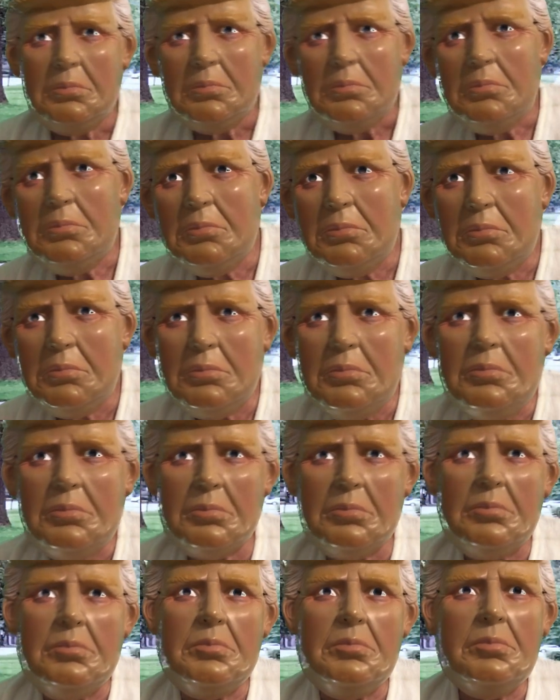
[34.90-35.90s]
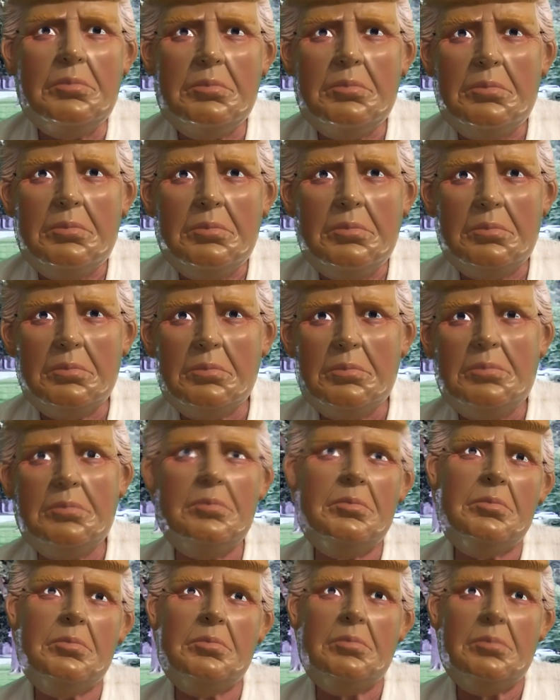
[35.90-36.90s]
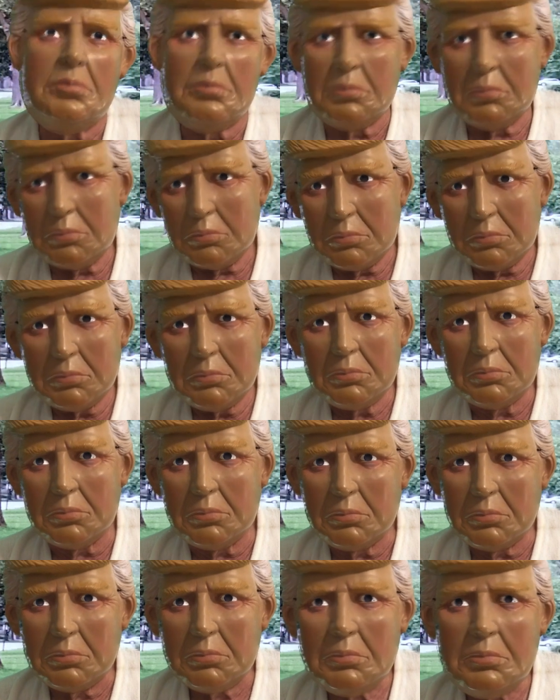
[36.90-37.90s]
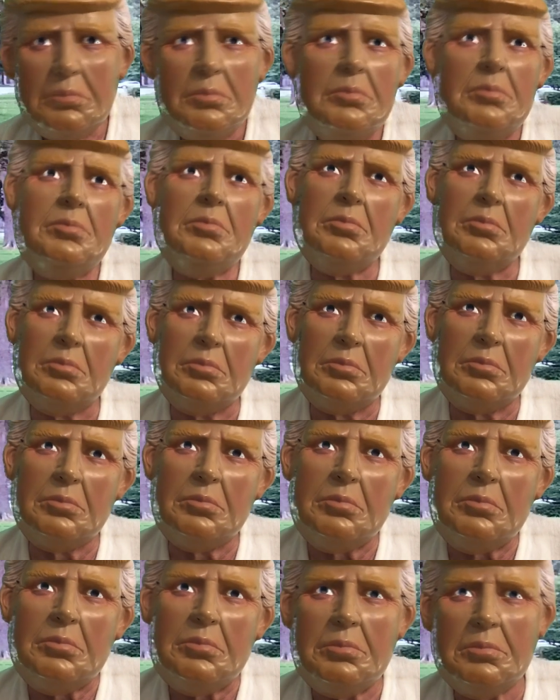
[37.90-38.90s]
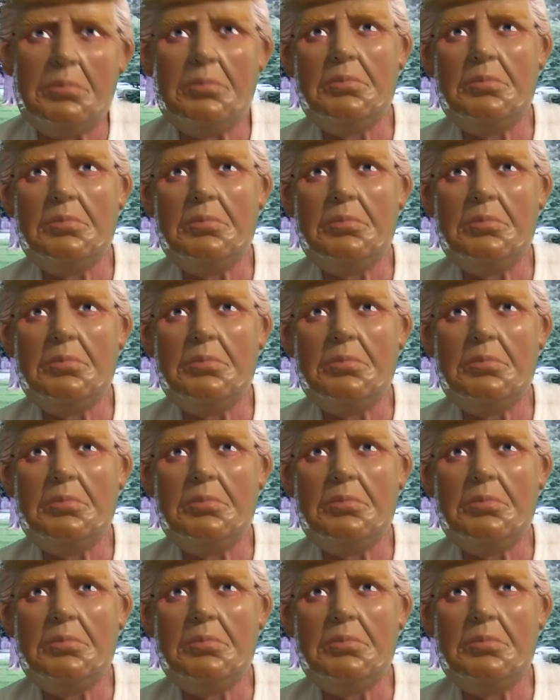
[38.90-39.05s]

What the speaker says: You guys are dumber than dull rocks. Yes.